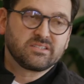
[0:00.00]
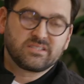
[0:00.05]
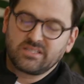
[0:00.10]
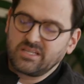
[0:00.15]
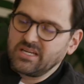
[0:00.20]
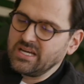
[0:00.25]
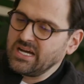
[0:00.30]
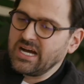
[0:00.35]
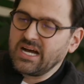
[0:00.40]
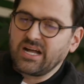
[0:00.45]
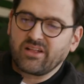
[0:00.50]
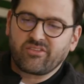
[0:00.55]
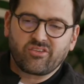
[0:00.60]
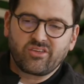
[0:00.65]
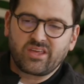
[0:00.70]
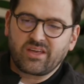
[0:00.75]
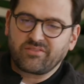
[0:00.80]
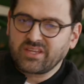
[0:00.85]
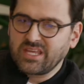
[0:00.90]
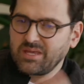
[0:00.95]
9 News
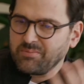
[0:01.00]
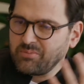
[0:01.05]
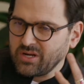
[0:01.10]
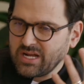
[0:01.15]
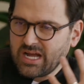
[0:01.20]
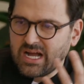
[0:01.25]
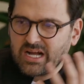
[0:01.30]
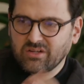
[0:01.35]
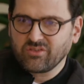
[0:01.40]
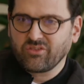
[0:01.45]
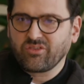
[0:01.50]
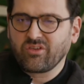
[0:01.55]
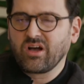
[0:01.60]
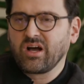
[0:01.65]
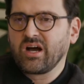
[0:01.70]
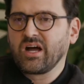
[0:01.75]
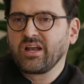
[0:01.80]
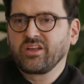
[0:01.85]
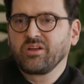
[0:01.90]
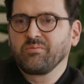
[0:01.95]
Leader of the Year
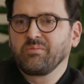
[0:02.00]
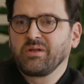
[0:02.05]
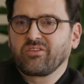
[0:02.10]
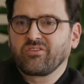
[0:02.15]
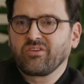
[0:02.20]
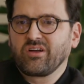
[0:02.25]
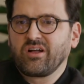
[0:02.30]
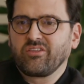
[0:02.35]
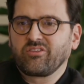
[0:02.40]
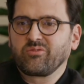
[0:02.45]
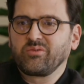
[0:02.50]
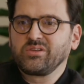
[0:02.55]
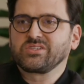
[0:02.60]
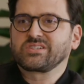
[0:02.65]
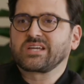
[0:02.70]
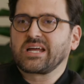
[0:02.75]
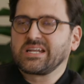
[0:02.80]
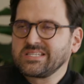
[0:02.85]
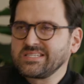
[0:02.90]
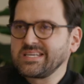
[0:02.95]
finalist, Luis
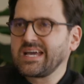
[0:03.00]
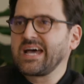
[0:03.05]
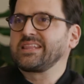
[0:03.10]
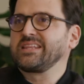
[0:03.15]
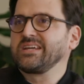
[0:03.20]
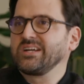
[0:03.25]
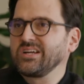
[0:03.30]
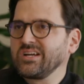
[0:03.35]
Benitez.